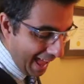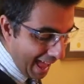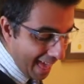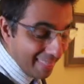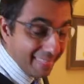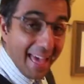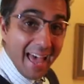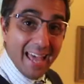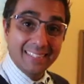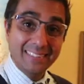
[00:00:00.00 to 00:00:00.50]

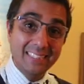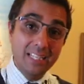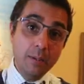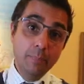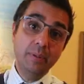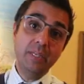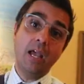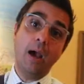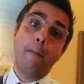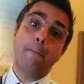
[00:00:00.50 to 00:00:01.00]
and that
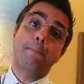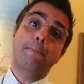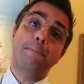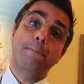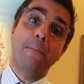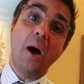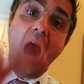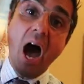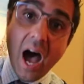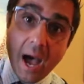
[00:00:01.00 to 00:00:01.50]
tibia
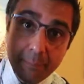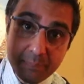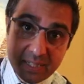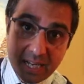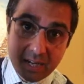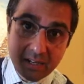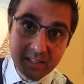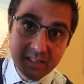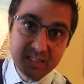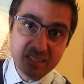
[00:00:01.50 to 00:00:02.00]

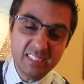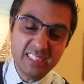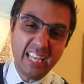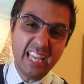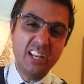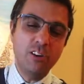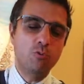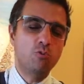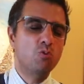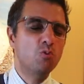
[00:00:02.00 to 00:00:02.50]
popped out of the
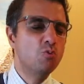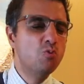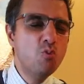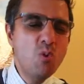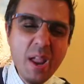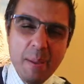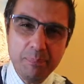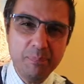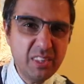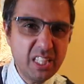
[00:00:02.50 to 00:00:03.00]
skin,
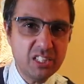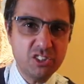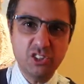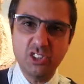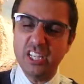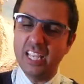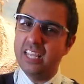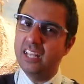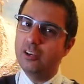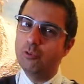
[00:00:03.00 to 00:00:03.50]
ripped the
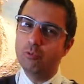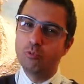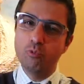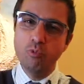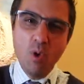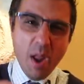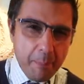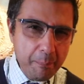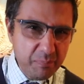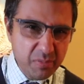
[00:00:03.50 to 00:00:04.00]

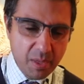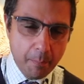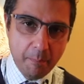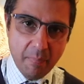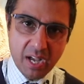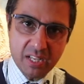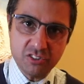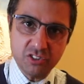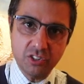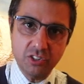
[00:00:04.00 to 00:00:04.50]
skin, ripped the
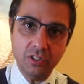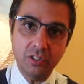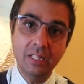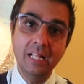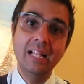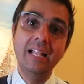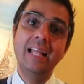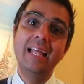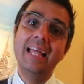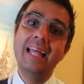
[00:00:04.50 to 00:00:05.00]
muscle,